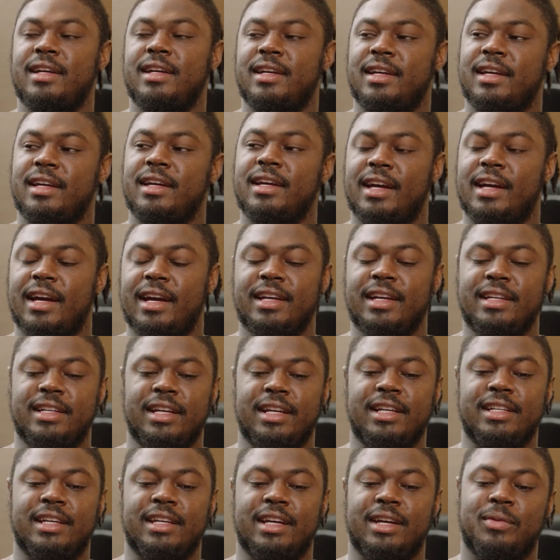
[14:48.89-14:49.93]
I read he, that. Yeah,
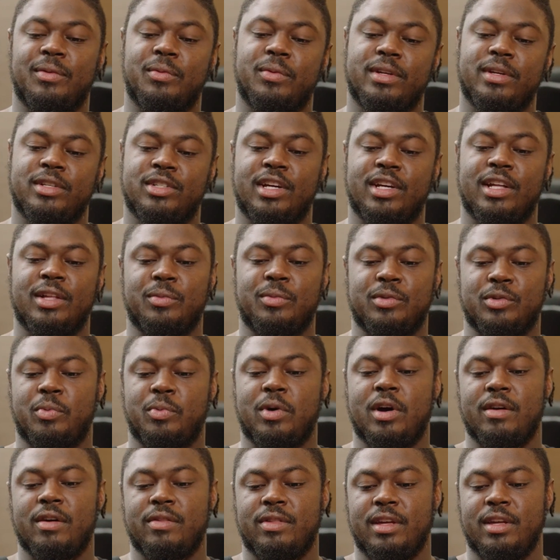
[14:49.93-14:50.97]
he, he did. Jaylen
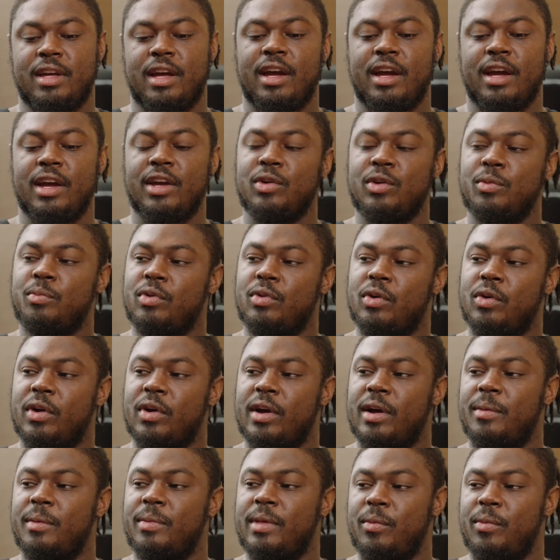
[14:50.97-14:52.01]
was part of the AAU
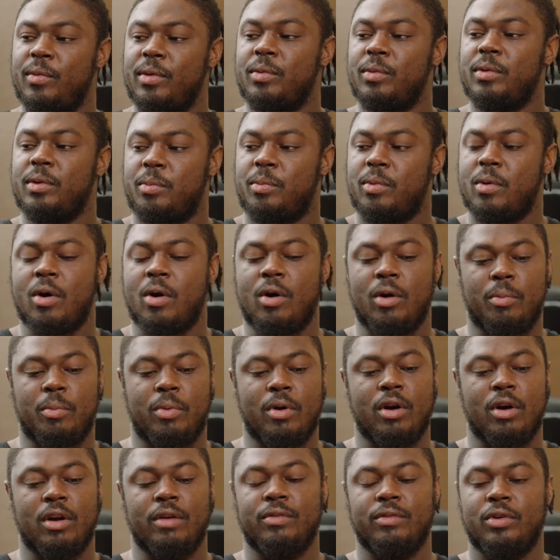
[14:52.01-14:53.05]
program that we were all
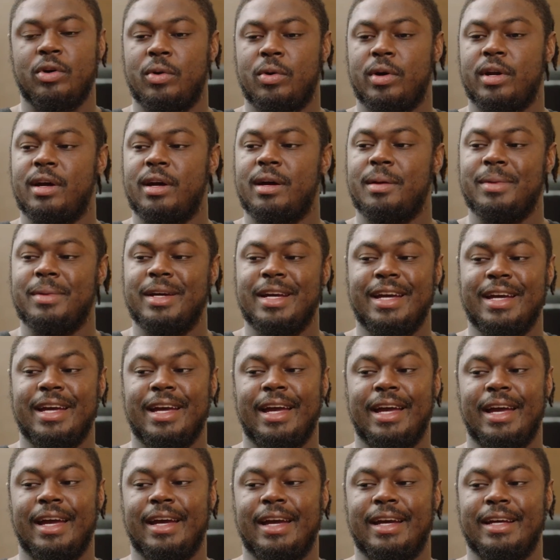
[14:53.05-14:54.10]
part of growing up.
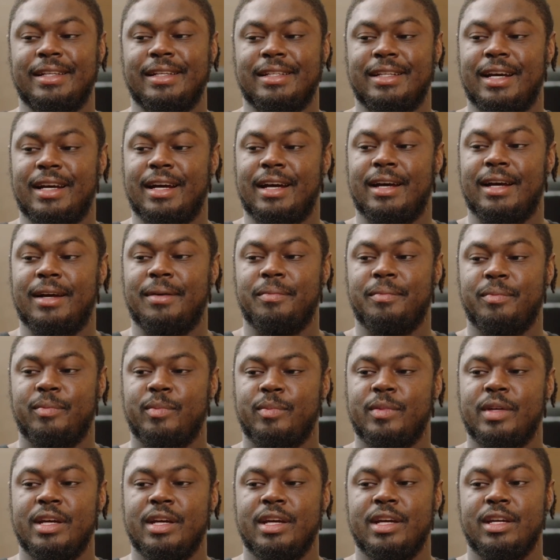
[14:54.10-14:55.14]
And,
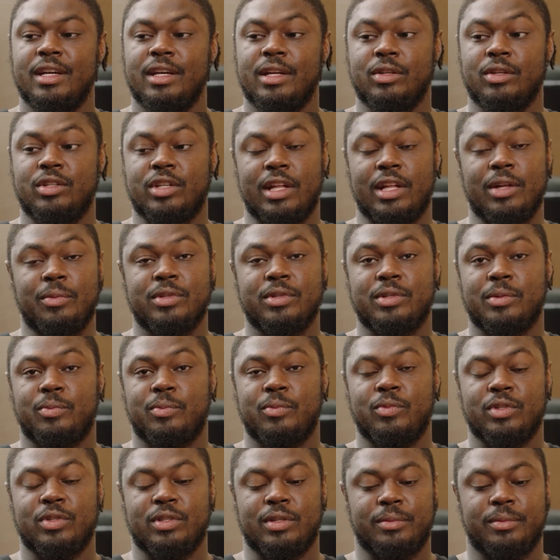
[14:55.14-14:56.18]
um, you know, Jaylen was a,
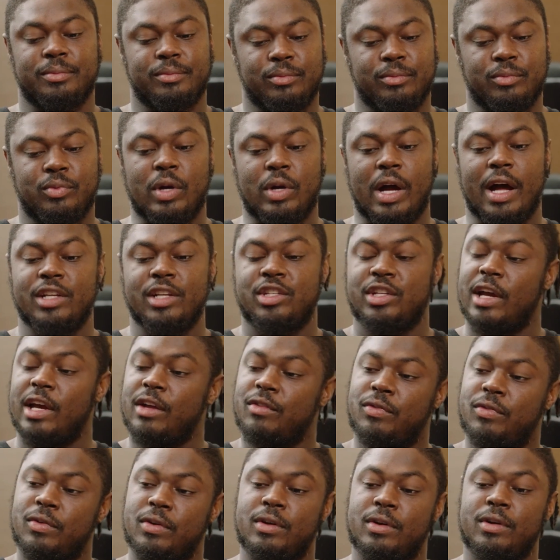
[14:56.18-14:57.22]
was a
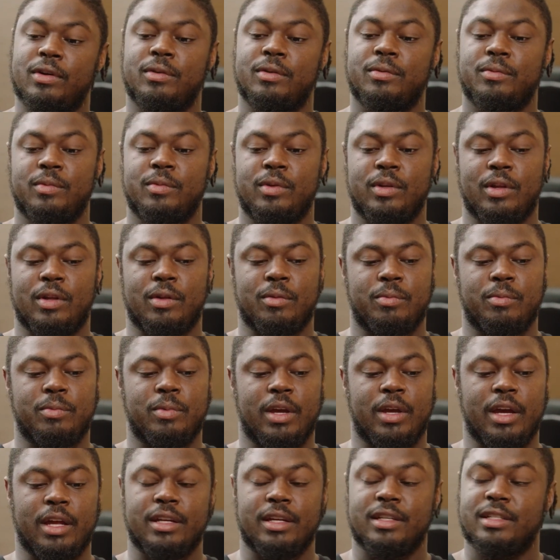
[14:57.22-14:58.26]
project for, you know,
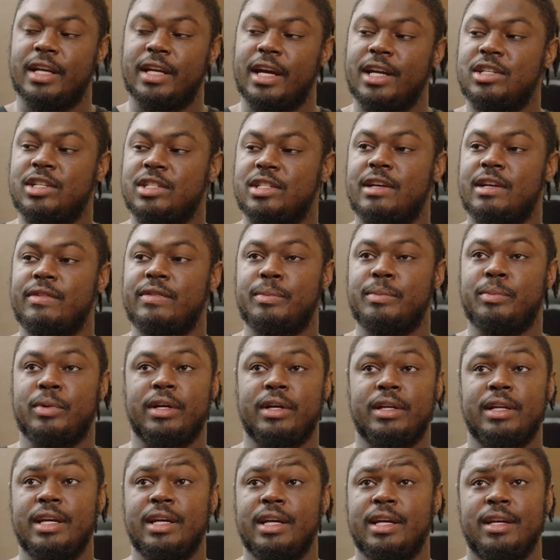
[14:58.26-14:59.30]
beginning stages of it,
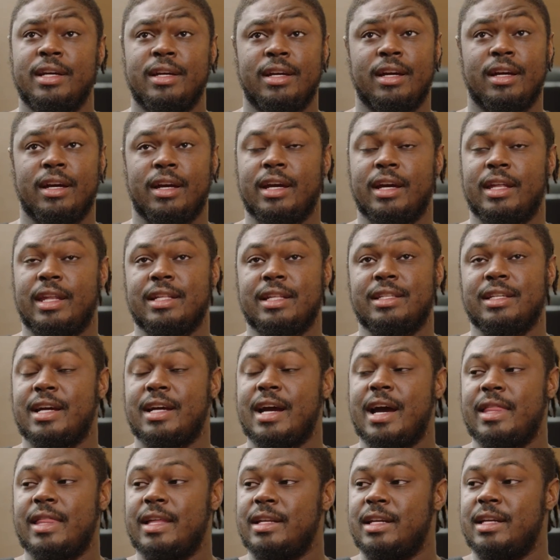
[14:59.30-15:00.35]
but again, that's
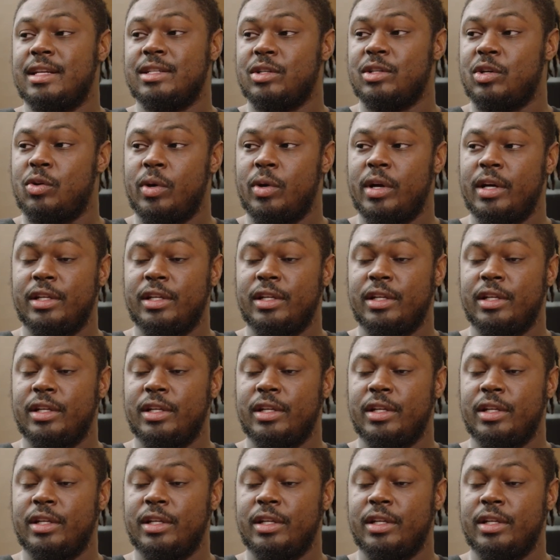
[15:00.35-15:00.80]
a guy that doesn't